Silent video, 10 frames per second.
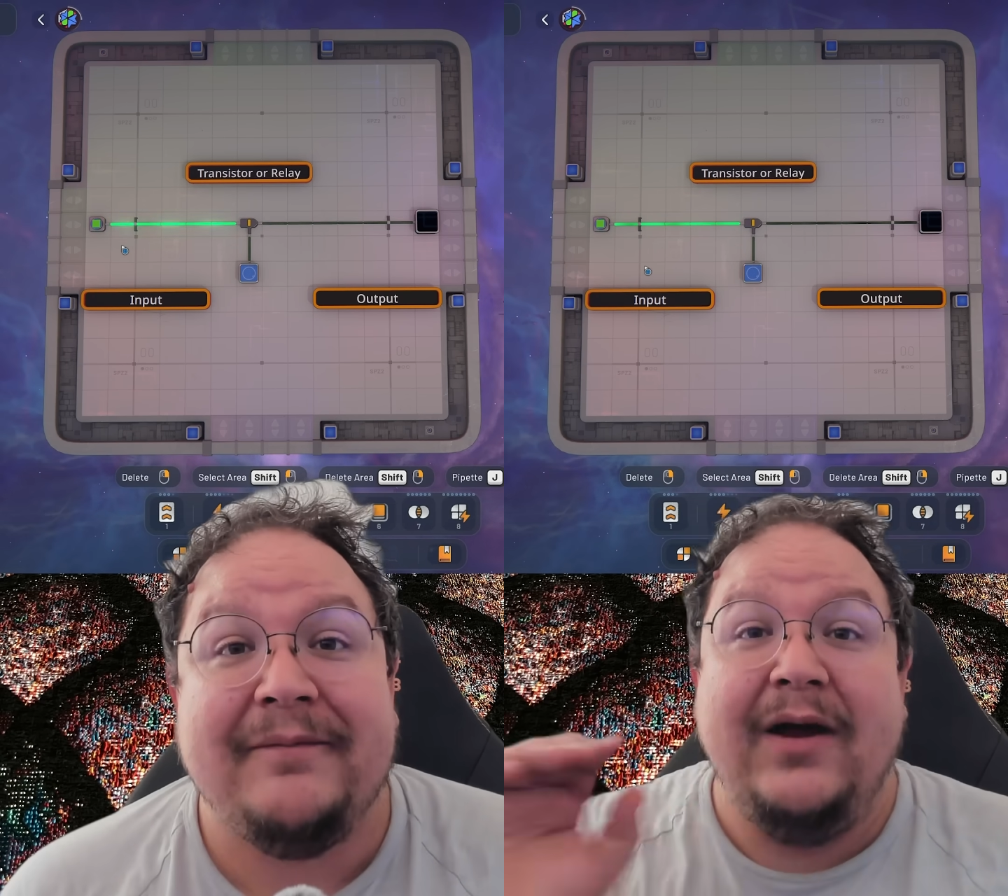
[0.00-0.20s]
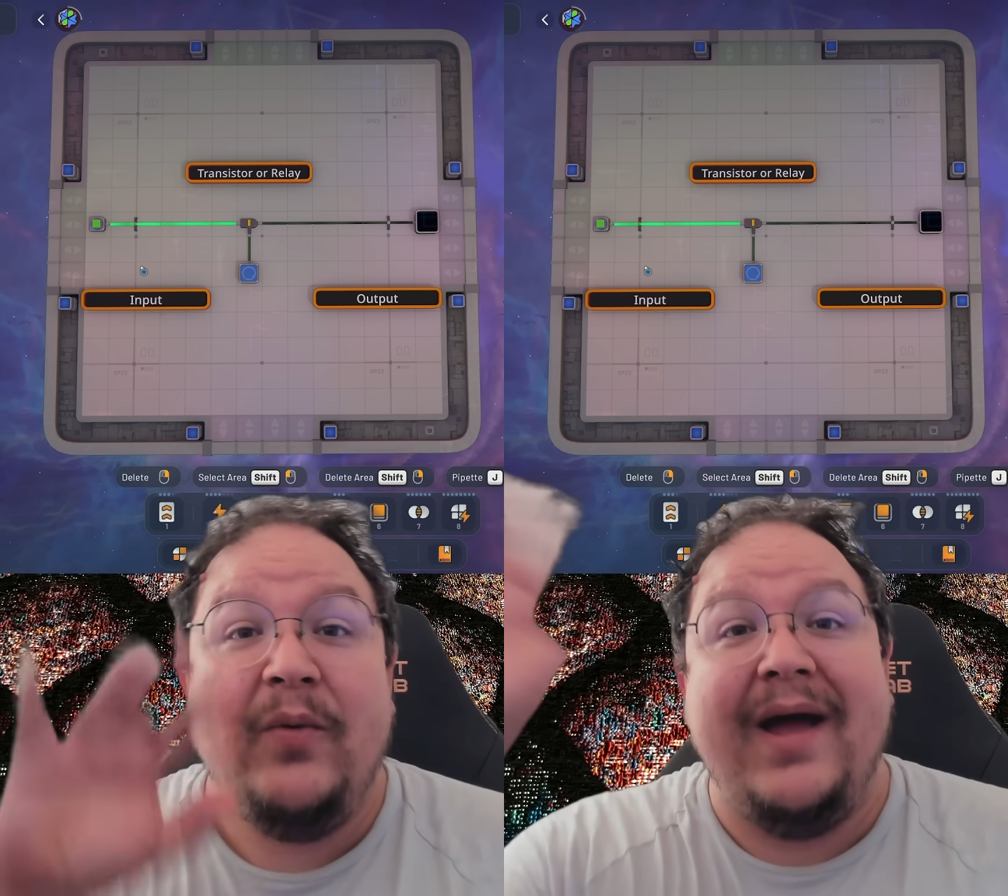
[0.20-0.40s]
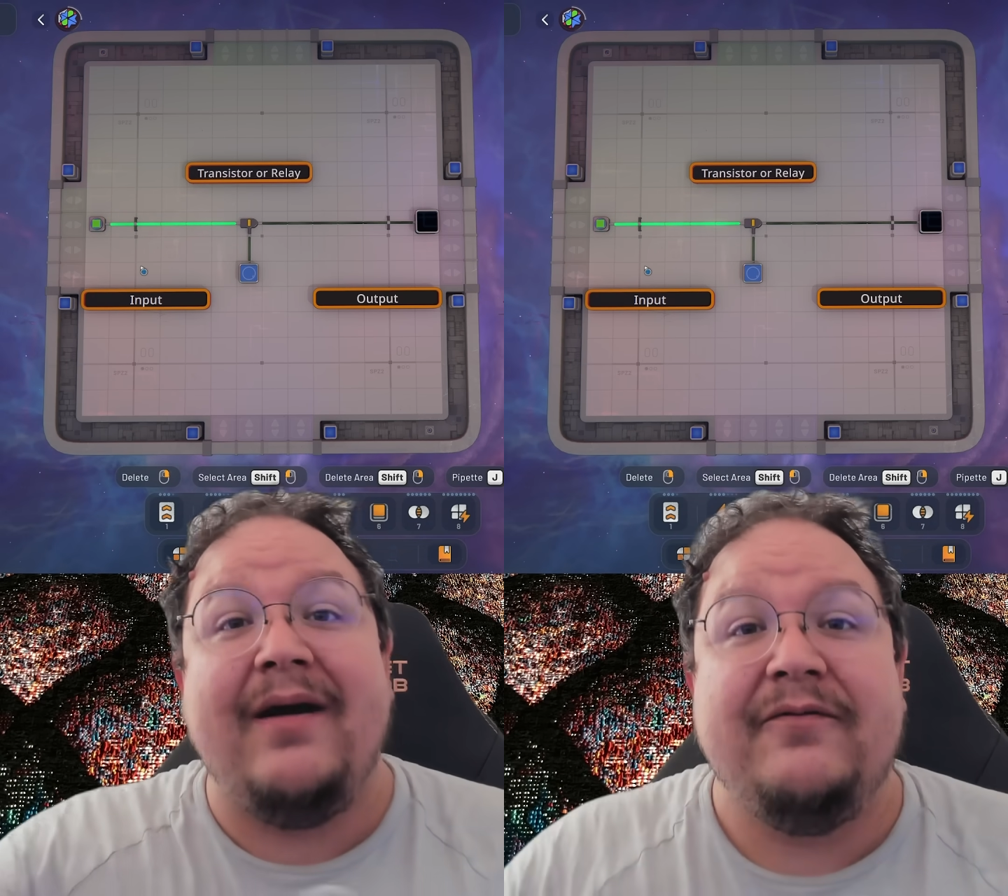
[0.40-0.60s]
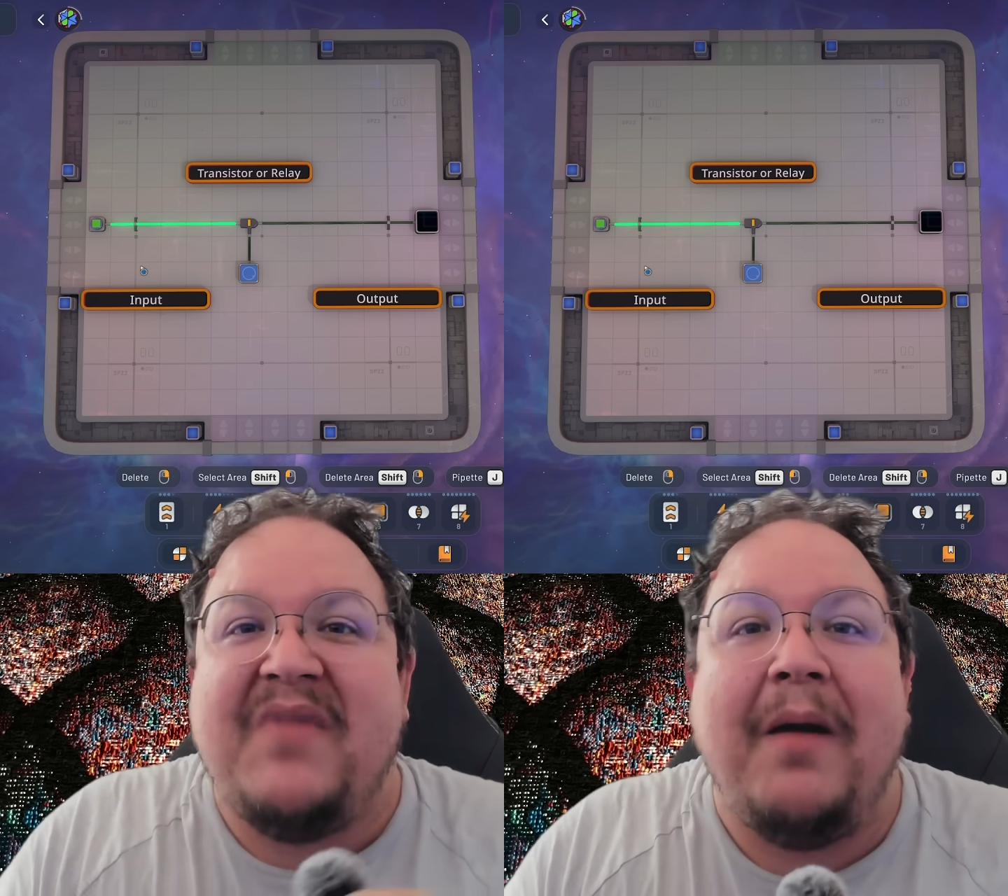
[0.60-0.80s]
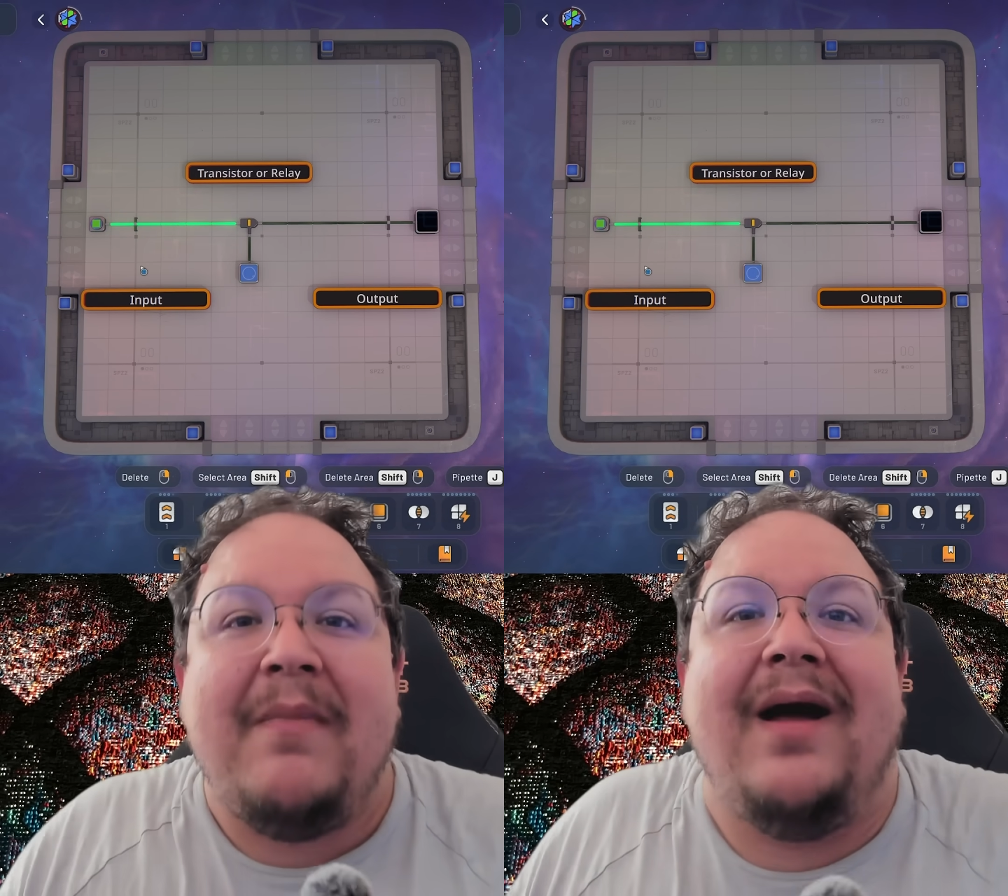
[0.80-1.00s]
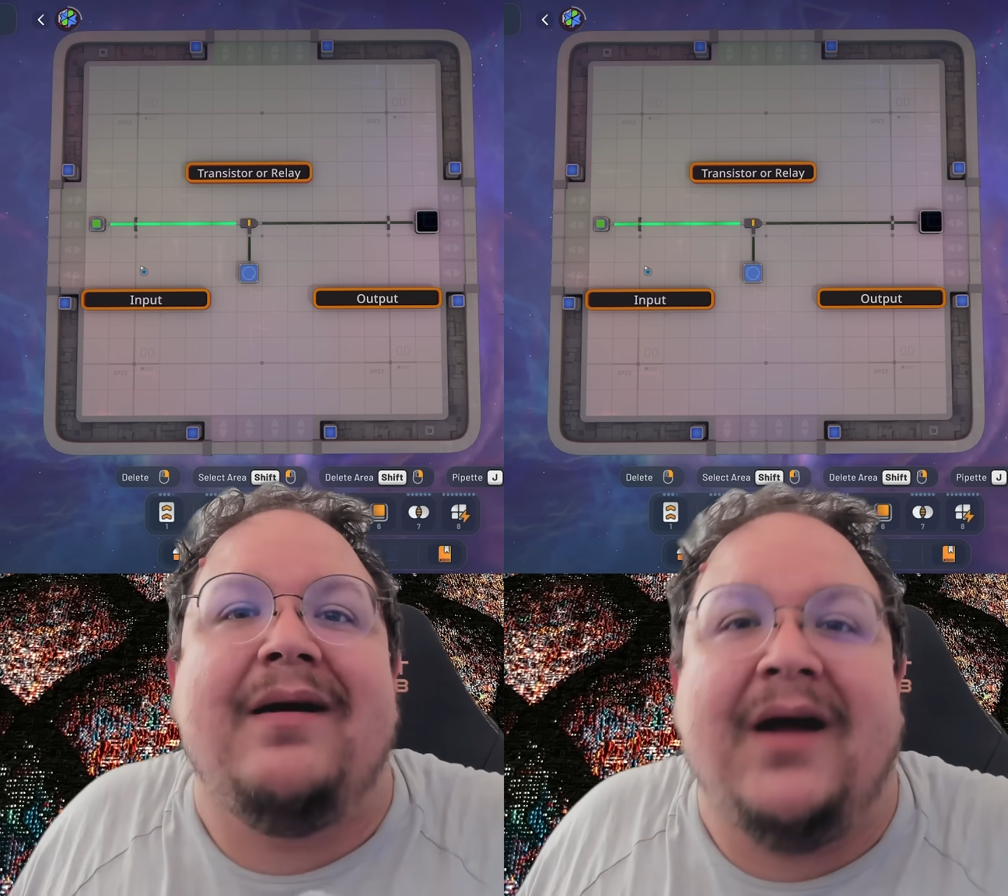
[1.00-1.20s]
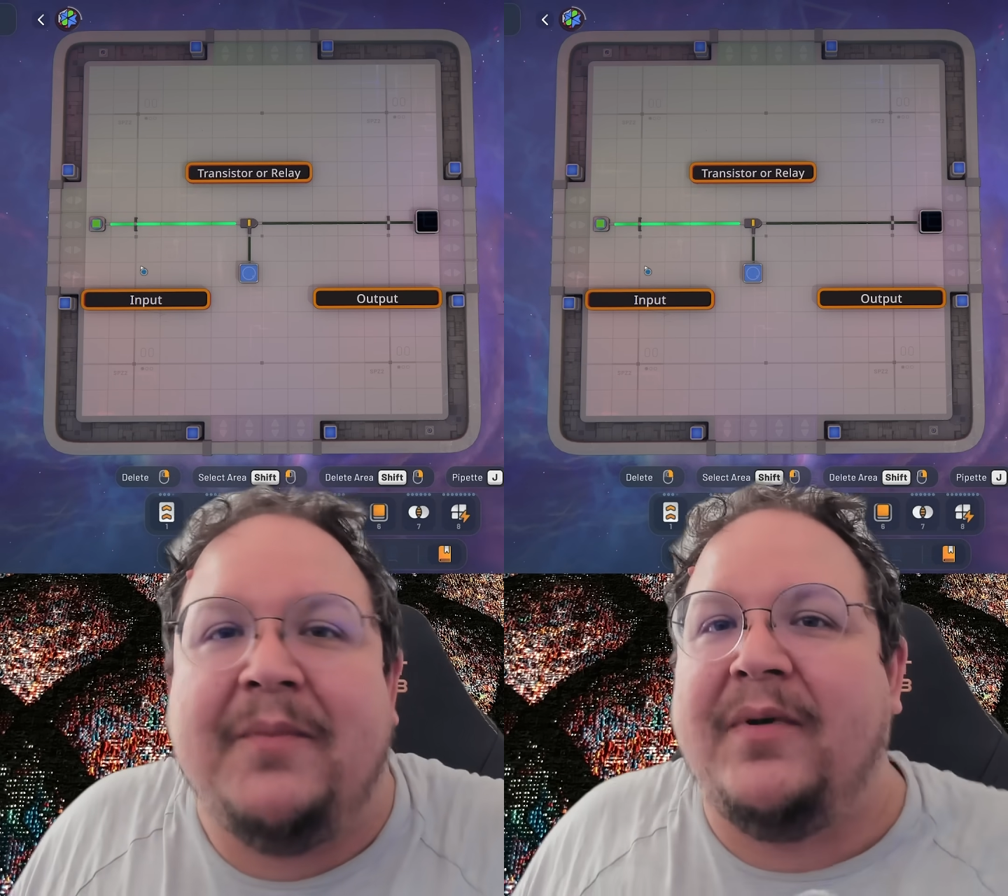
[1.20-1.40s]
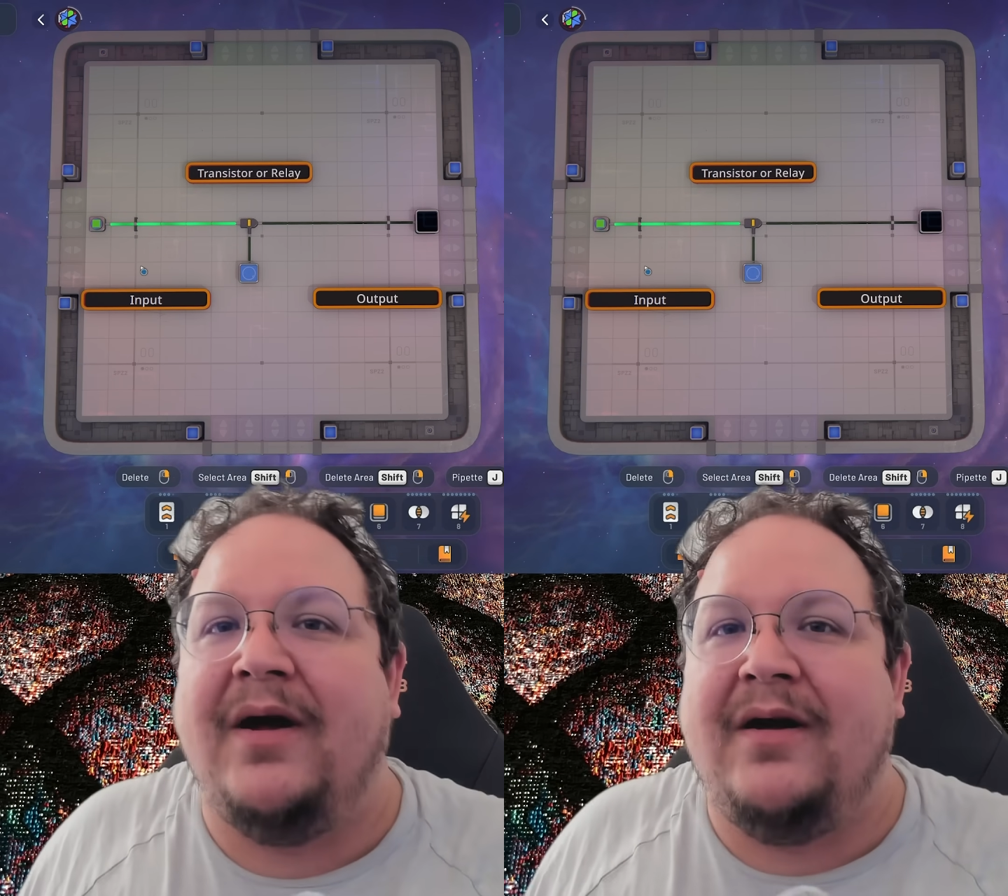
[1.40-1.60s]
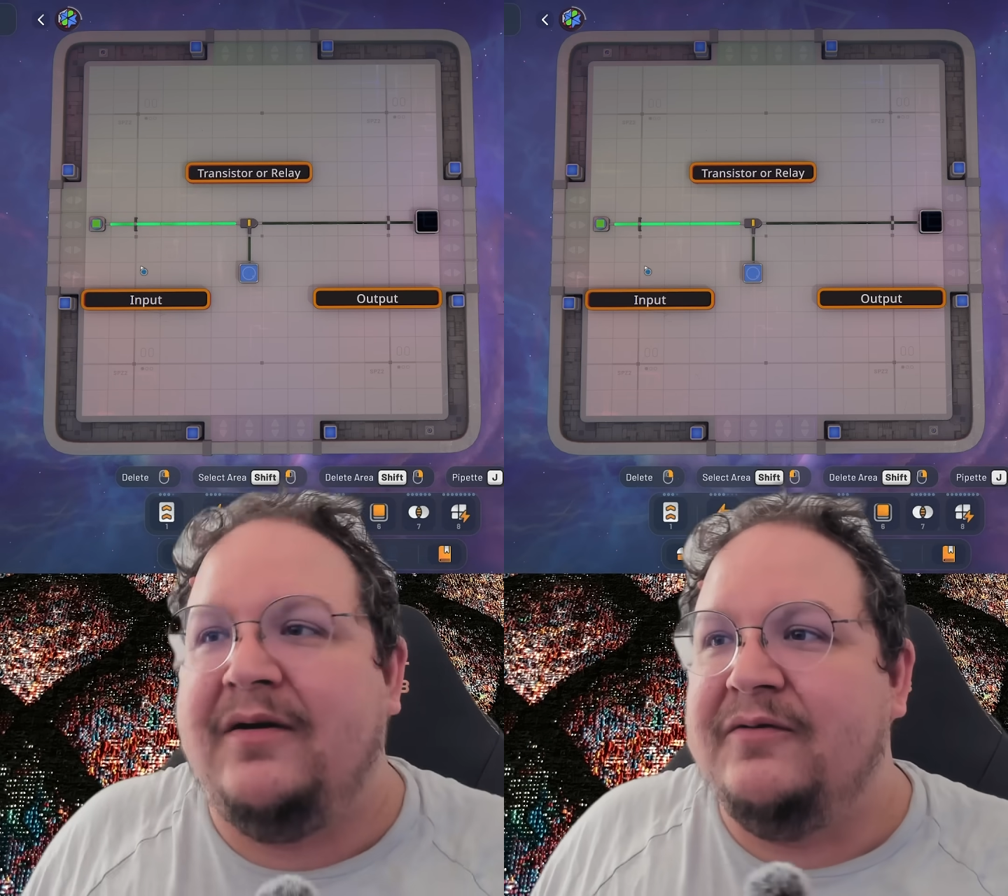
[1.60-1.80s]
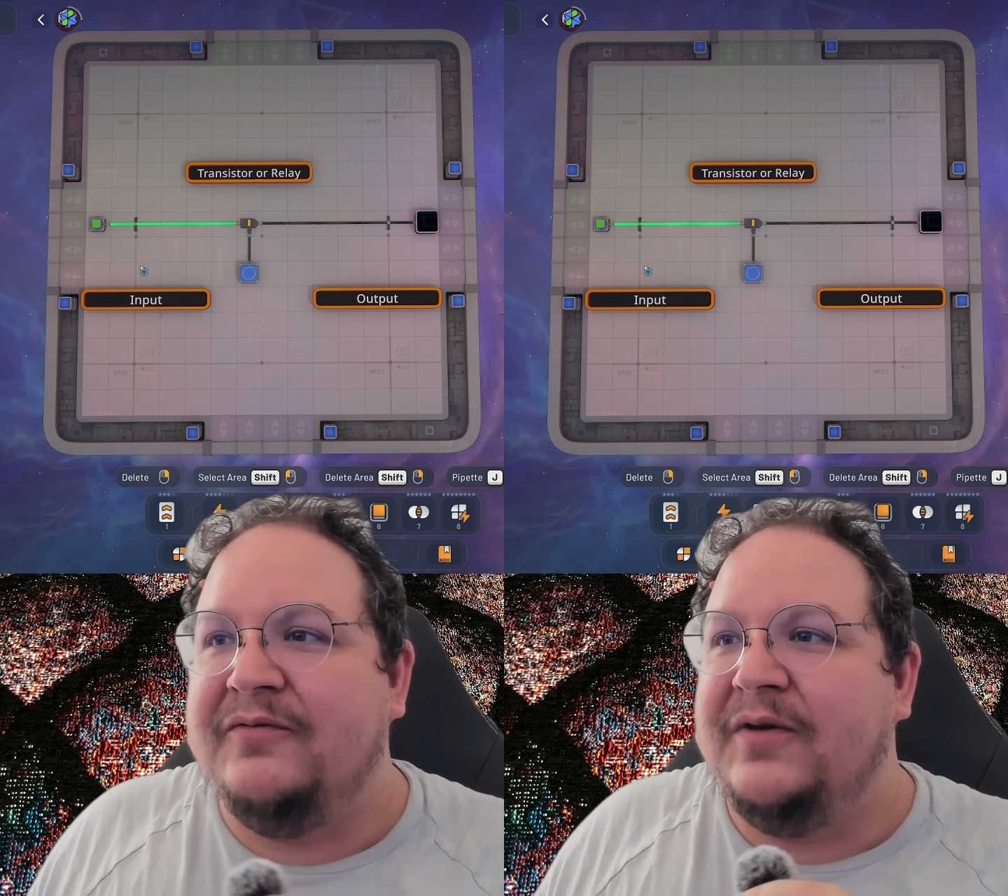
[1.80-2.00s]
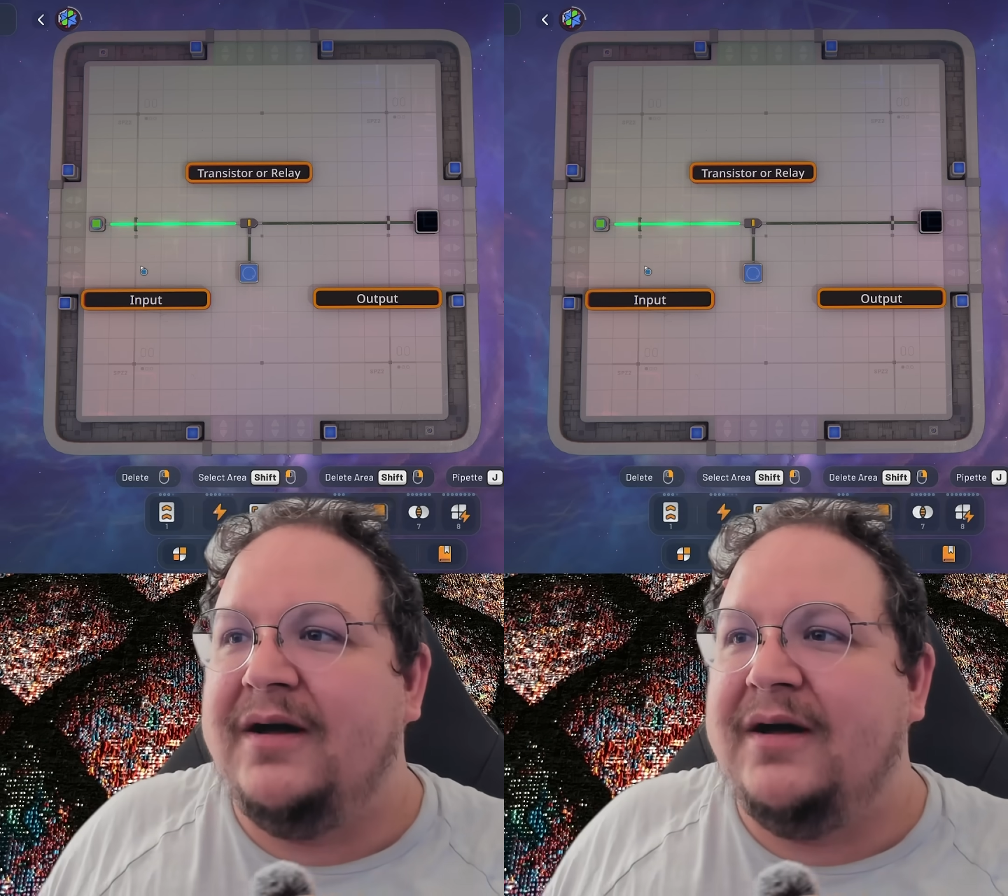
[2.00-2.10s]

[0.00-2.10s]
Here we have a mock-up of